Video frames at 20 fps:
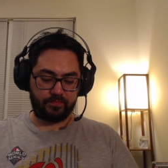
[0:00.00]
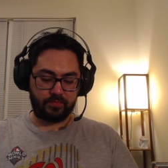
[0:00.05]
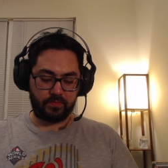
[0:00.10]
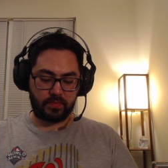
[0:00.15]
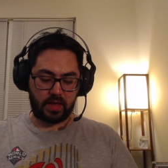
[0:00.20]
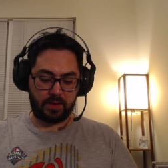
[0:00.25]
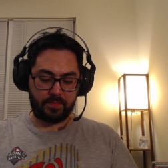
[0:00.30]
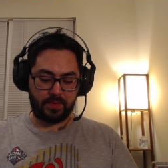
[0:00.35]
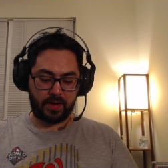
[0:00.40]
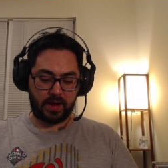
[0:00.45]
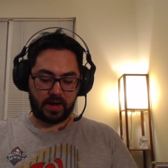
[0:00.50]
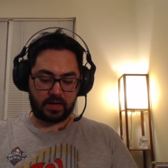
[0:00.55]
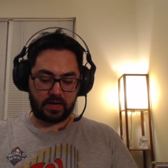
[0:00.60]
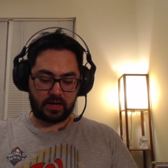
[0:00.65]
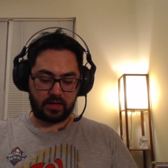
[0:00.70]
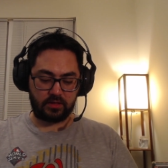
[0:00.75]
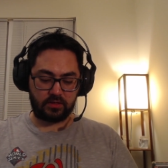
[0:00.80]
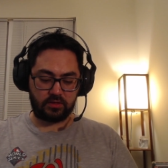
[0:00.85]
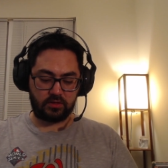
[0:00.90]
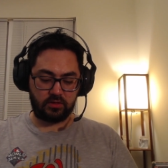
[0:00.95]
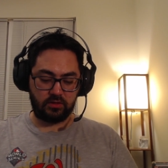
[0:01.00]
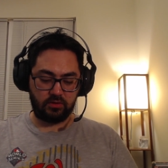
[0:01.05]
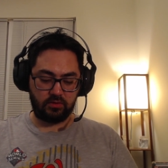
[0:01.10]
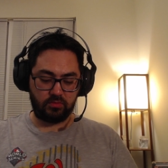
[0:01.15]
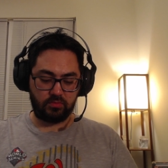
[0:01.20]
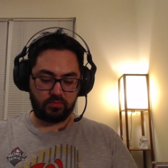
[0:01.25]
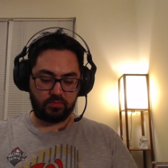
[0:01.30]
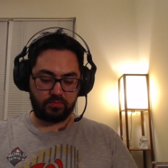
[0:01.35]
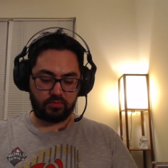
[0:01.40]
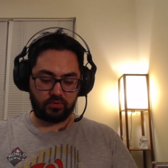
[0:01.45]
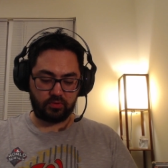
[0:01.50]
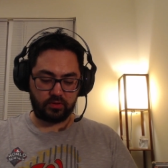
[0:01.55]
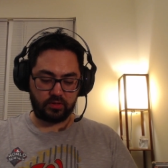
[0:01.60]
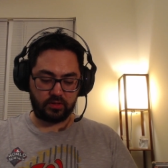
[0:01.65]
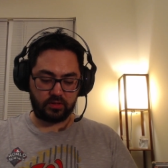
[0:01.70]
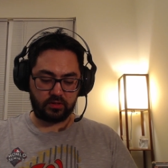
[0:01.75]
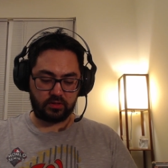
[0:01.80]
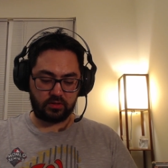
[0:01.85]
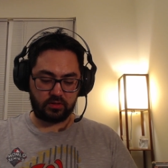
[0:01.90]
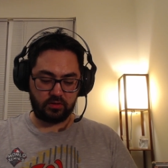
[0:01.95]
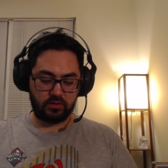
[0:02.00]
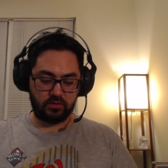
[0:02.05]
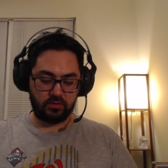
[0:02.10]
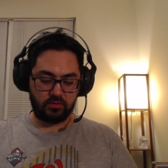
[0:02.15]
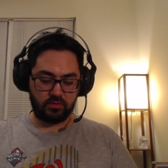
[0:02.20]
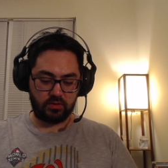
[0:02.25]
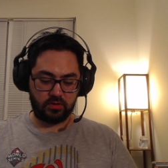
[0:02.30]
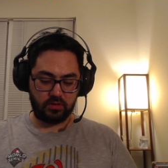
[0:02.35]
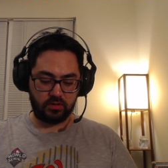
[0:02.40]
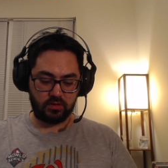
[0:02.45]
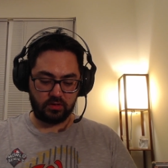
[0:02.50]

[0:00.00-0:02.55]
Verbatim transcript: that pack got pulled us two